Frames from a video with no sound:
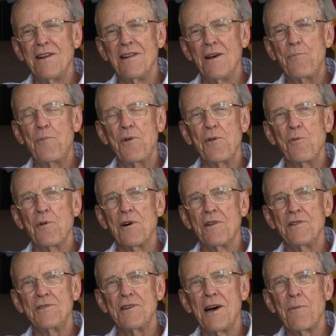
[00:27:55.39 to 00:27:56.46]
They pretty well.
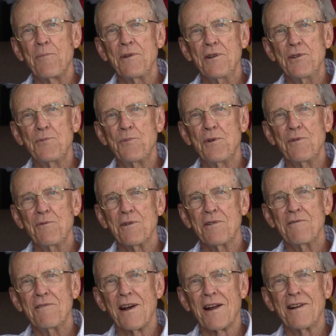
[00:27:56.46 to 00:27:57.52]
The Japanese pretty well
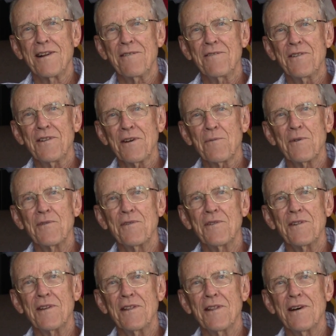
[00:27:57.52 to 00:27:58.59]
wrecked everything before
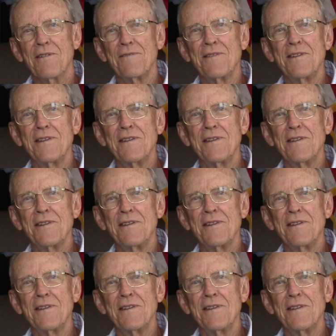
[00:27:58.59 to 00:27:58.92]
they left.